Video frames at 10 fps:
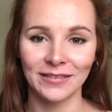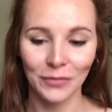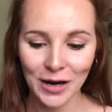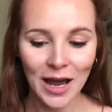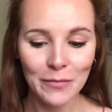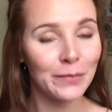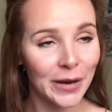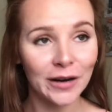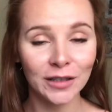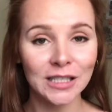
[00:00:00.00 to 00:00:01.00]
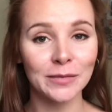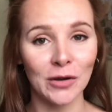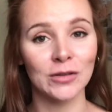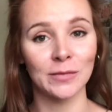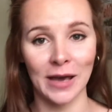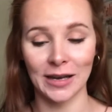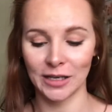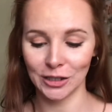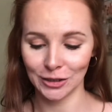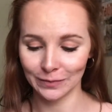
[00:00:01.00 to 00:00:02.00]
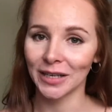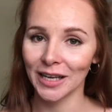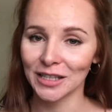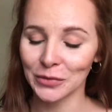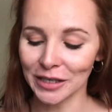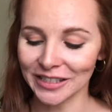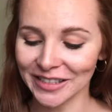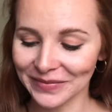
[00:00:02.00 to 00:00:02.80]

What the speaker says: When I barely spoke Spanish, but it gets worse.